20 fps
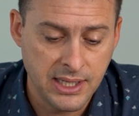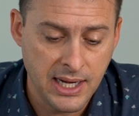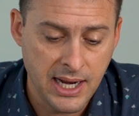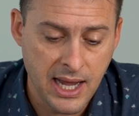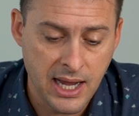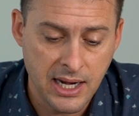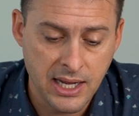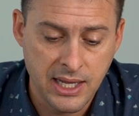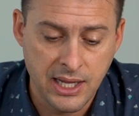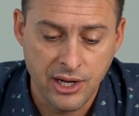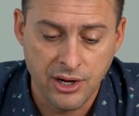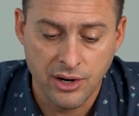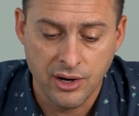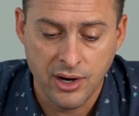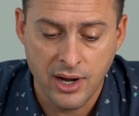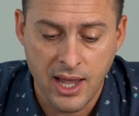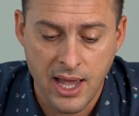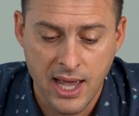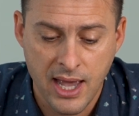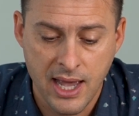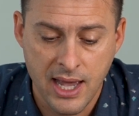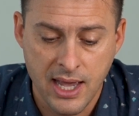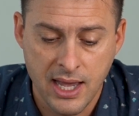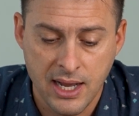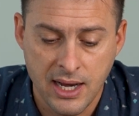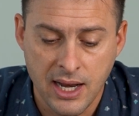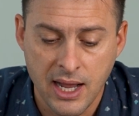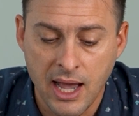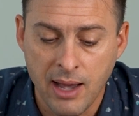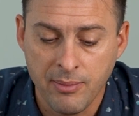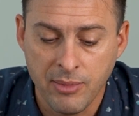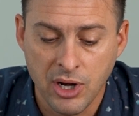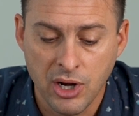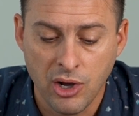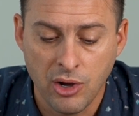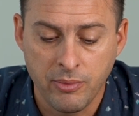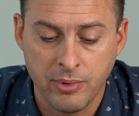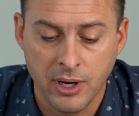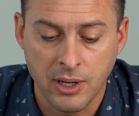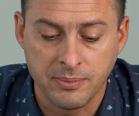get out of here and I'm going to
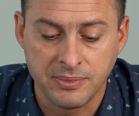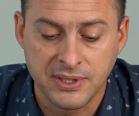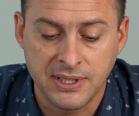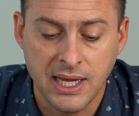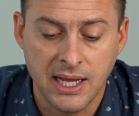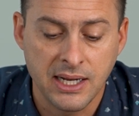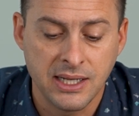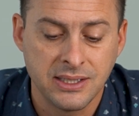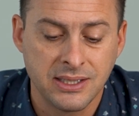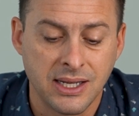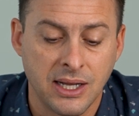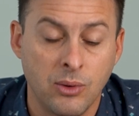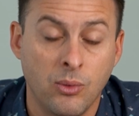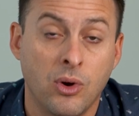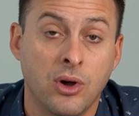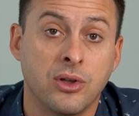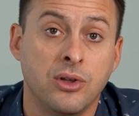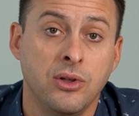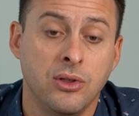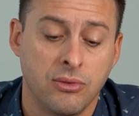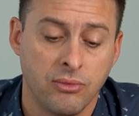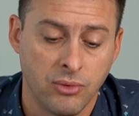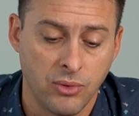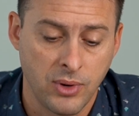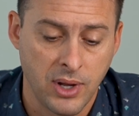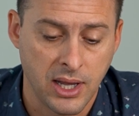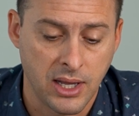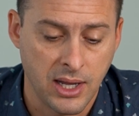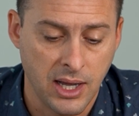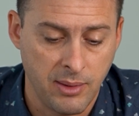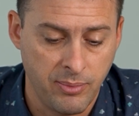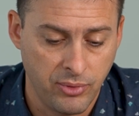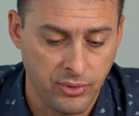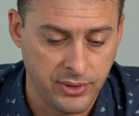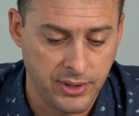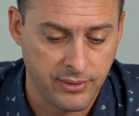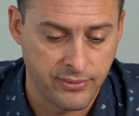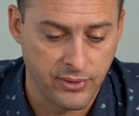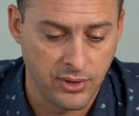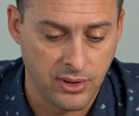open up settings and walk you through a couple
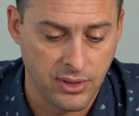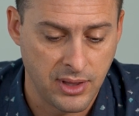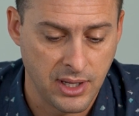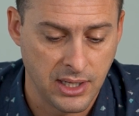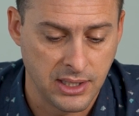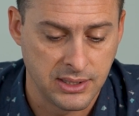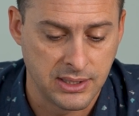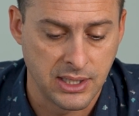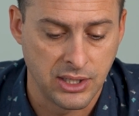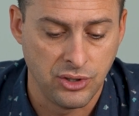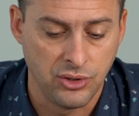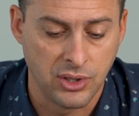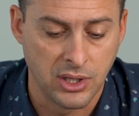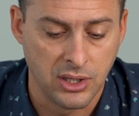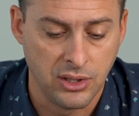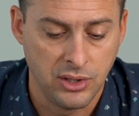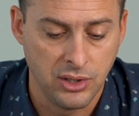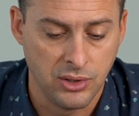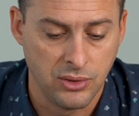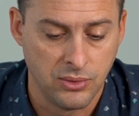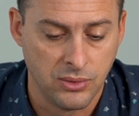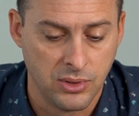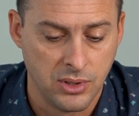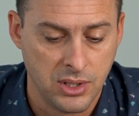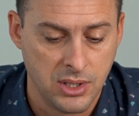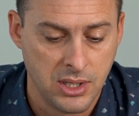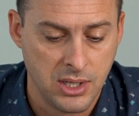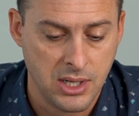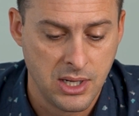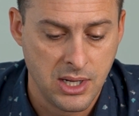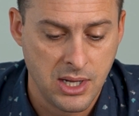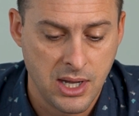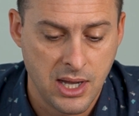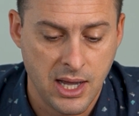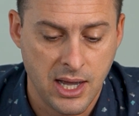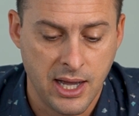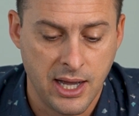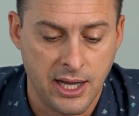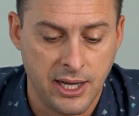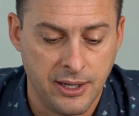different things that you can do
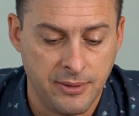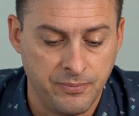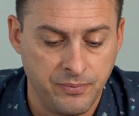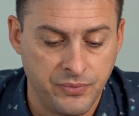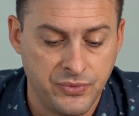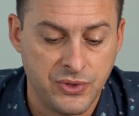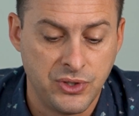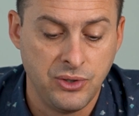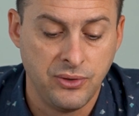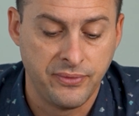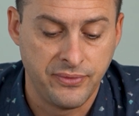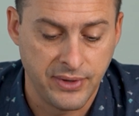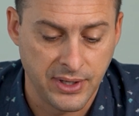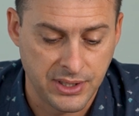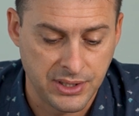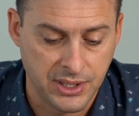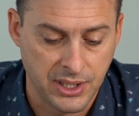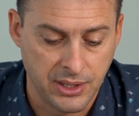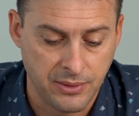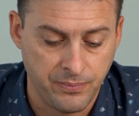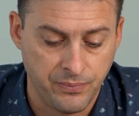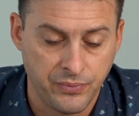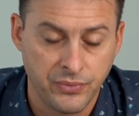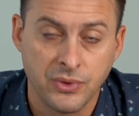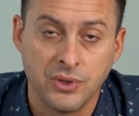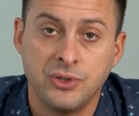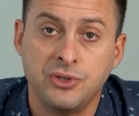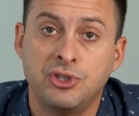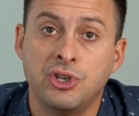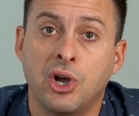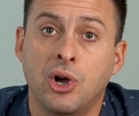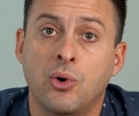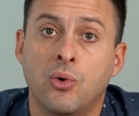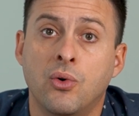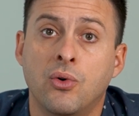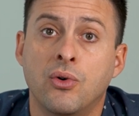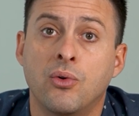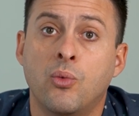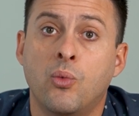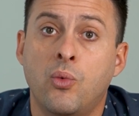um, to fix it.
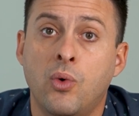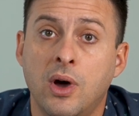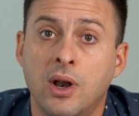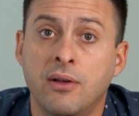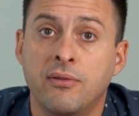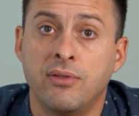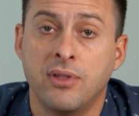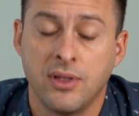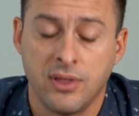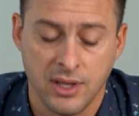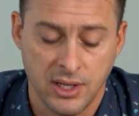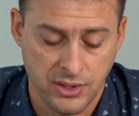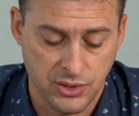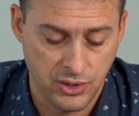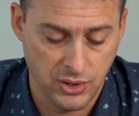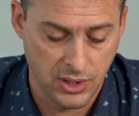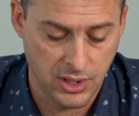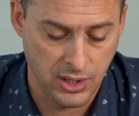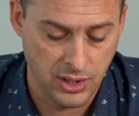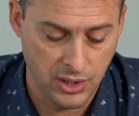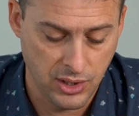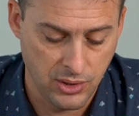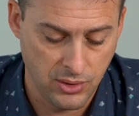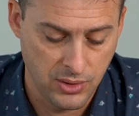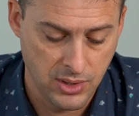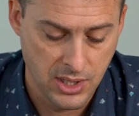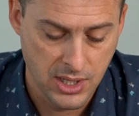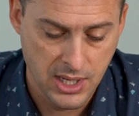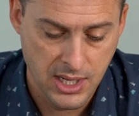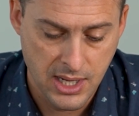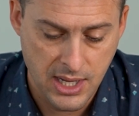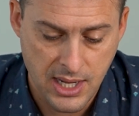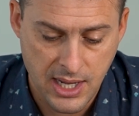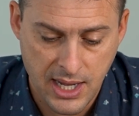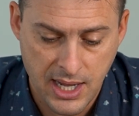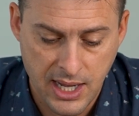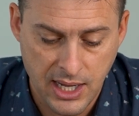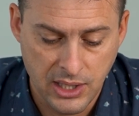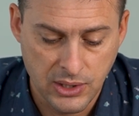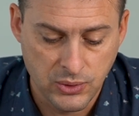So one of the things you can do
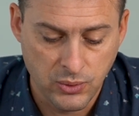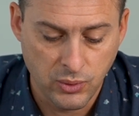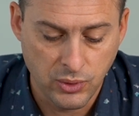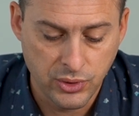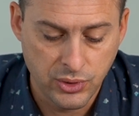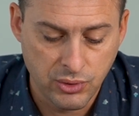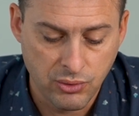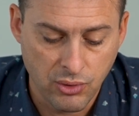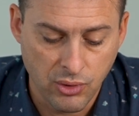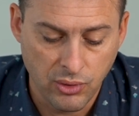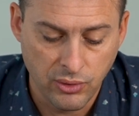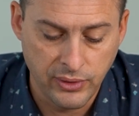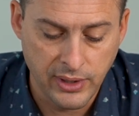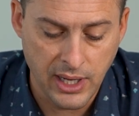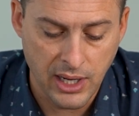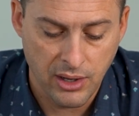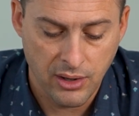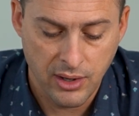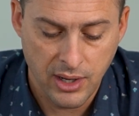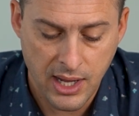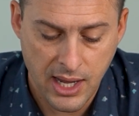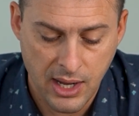is we'll scroll down